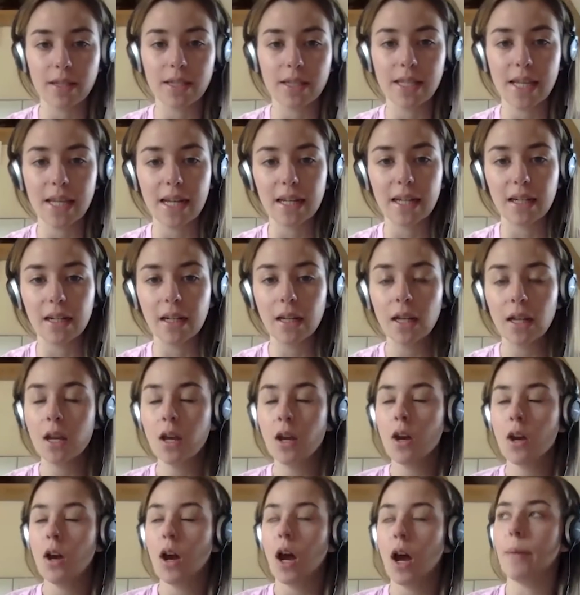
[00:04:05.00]
scene. And
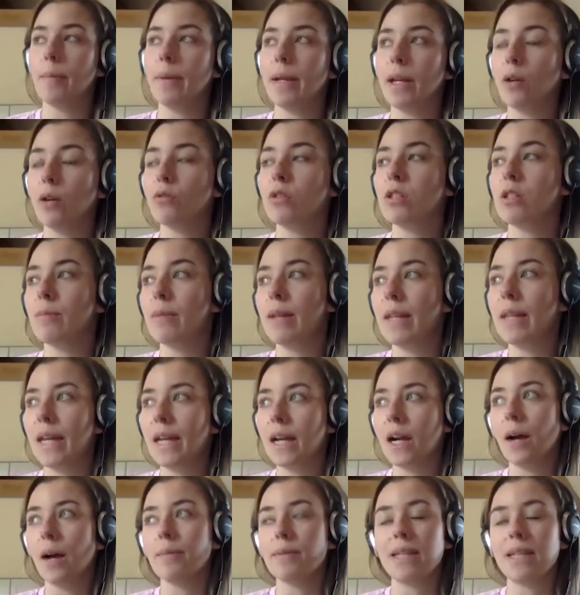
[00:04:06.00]
I mean, ultimately,
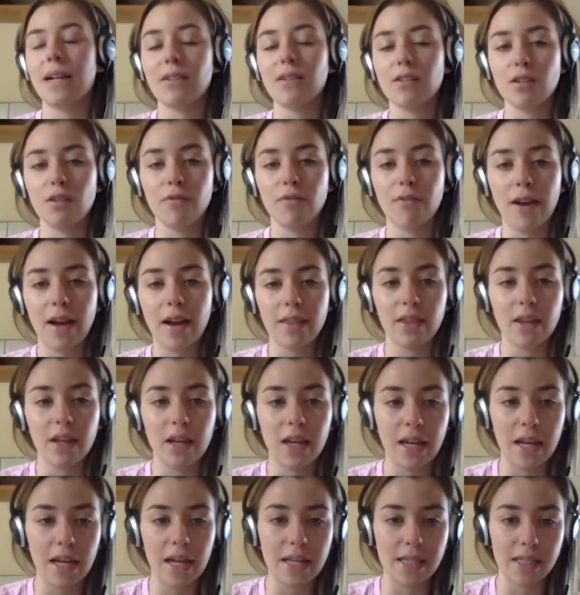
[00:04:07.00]
it comes down to the fact that
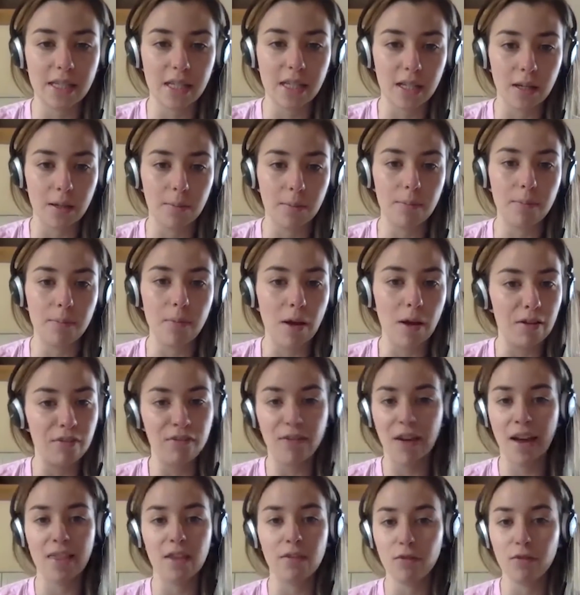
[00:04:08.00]
it is going to
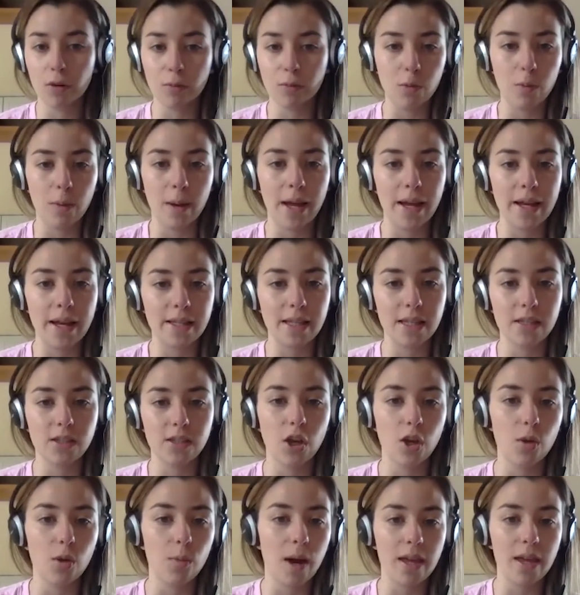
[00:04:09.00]
affect the football players. There's
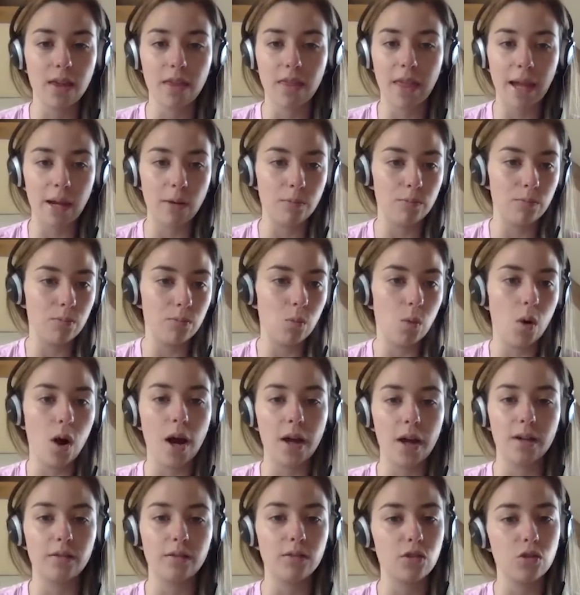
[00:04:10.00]
no way that they
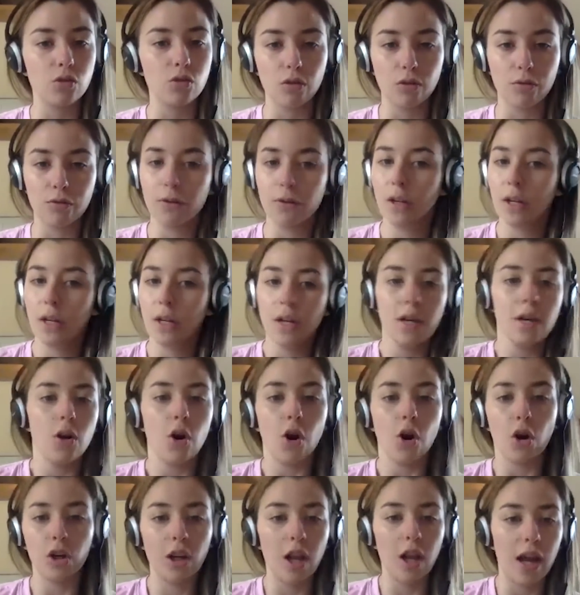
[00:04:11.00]
weren't sort of
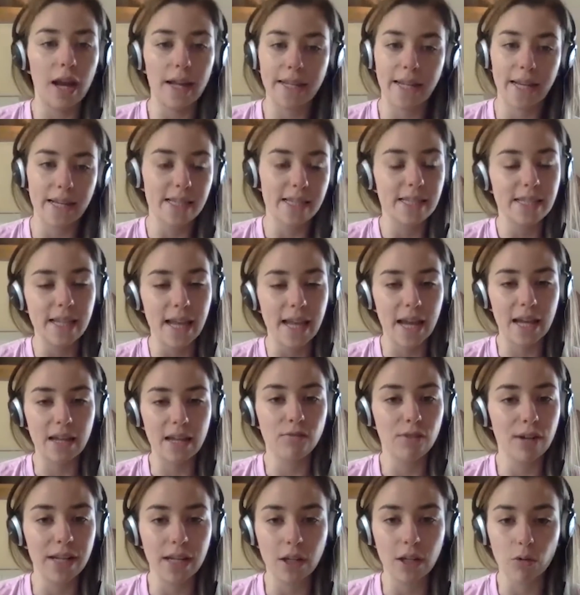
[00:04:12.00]
online yesterday and
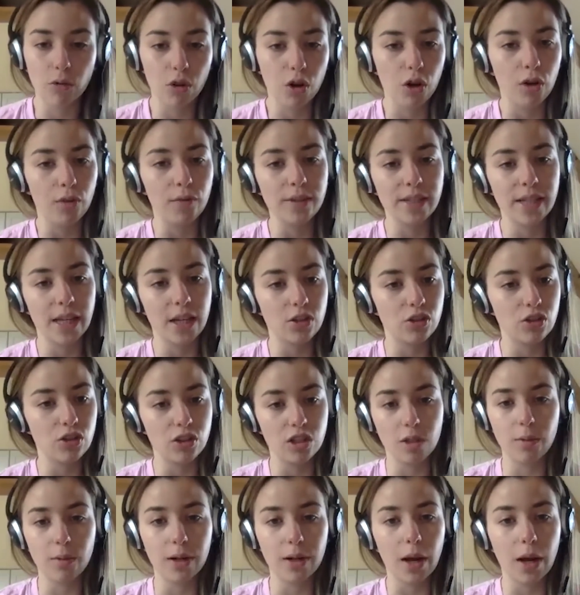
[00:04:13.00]
reading all the conversations
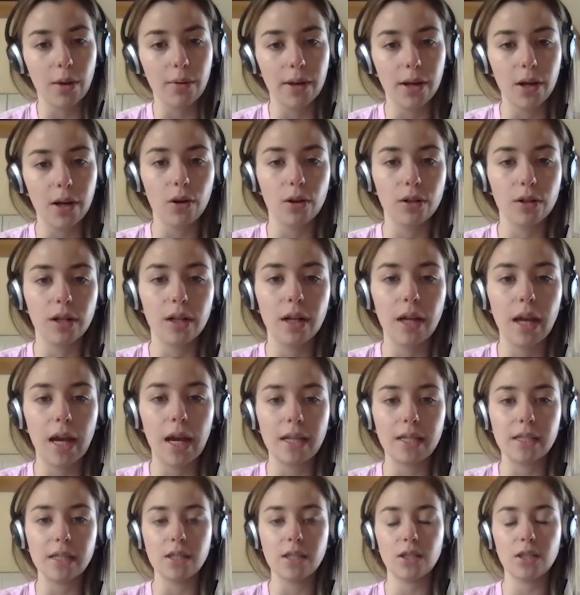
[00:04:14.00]
that were going on.
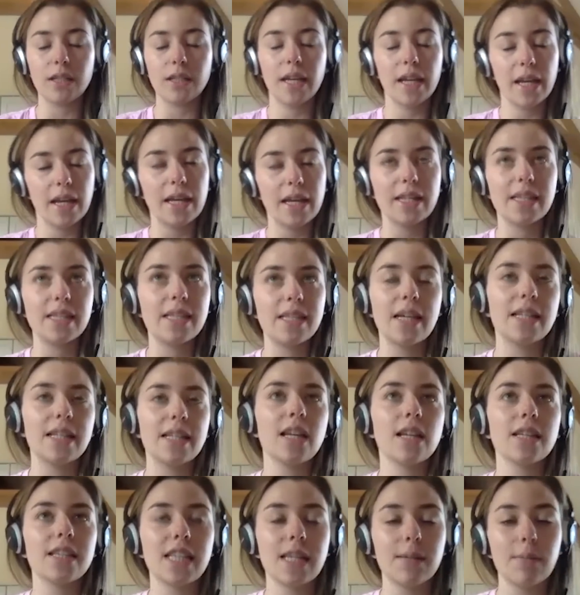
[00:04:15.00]
And it
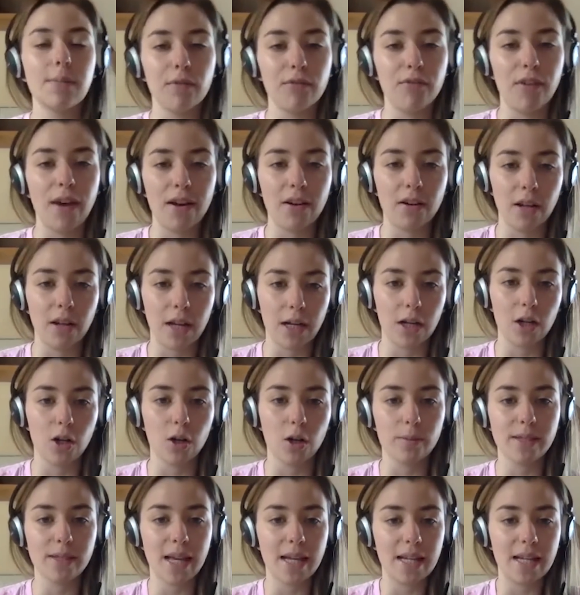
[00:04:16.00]
does seem unfair. And like
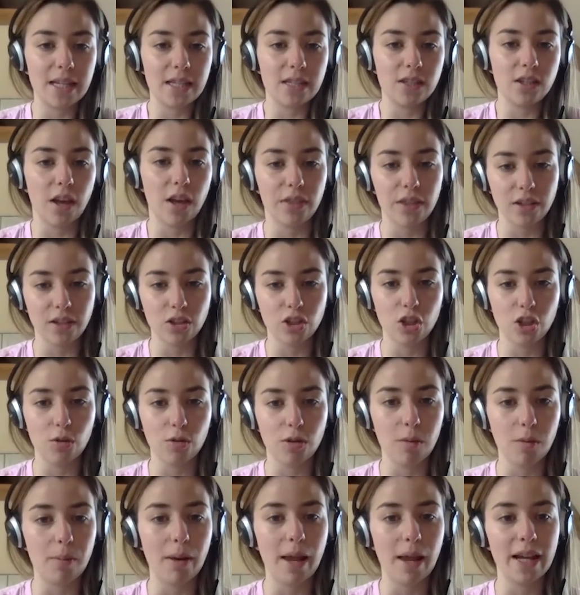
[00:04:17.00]
Klopp said, it's nothing to do
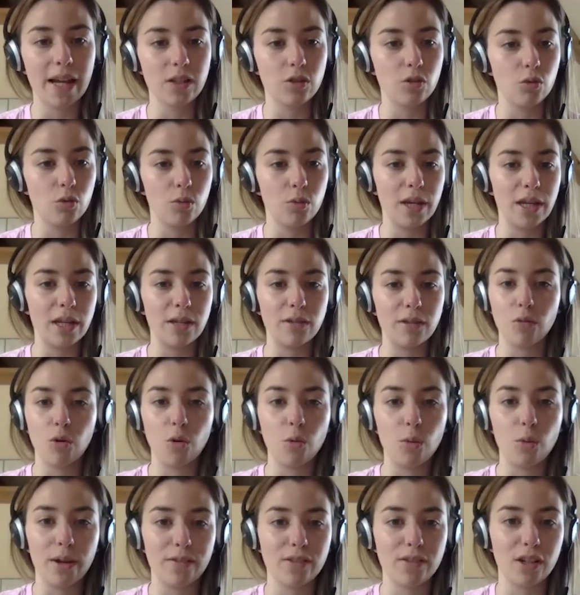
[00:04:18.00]
with the players. All
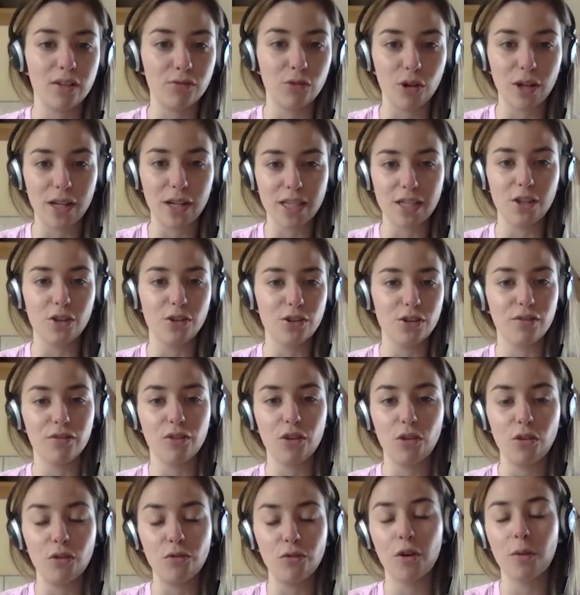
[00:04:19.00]
we've done wrong is lose a
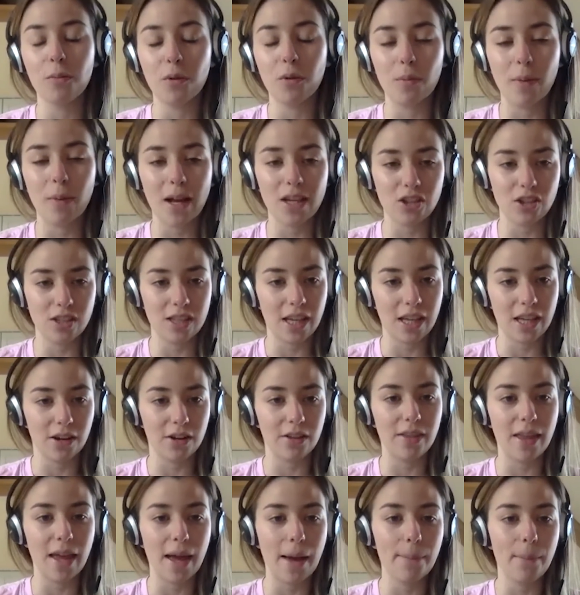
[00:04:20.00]
few football matches here
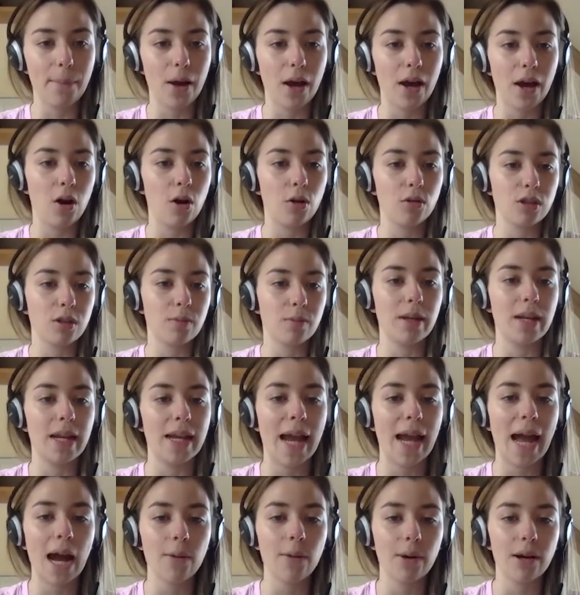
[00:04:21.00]
and there. But ultimately,
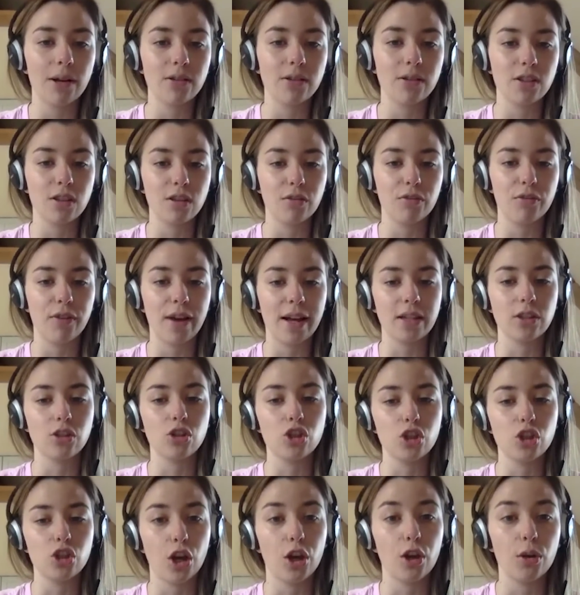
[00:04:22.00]
how else do the fans
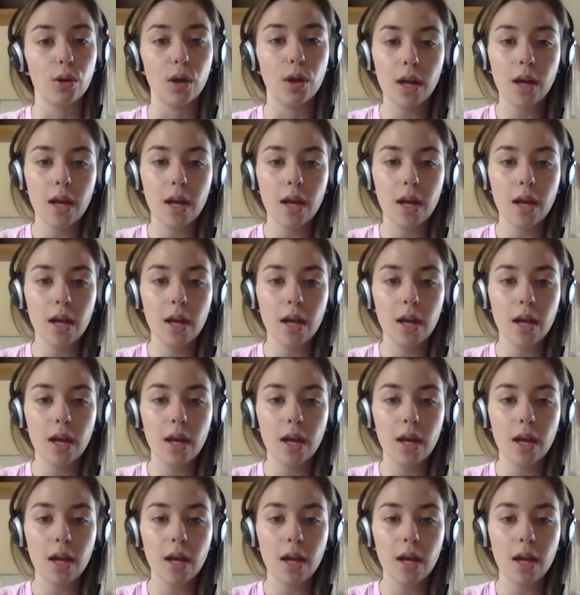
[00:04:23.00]
show